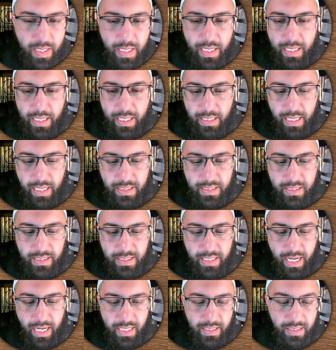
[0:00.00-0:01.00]
Yes
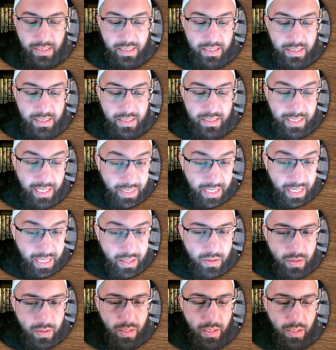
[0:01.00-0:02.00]
guys, it is similar
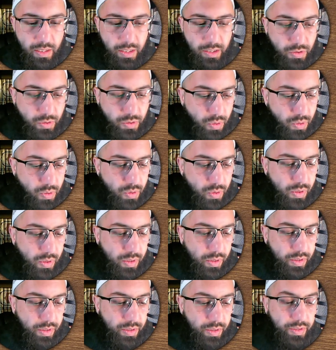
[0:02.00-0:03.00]
to
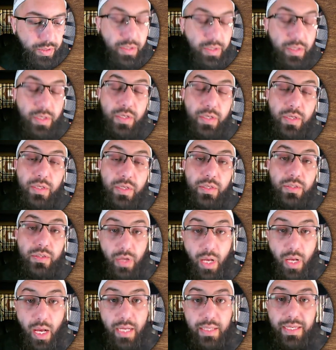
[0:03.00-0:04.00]

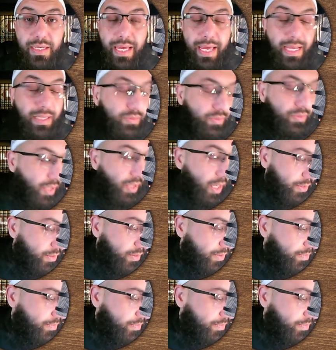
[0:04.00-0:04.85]
Sad and Dot.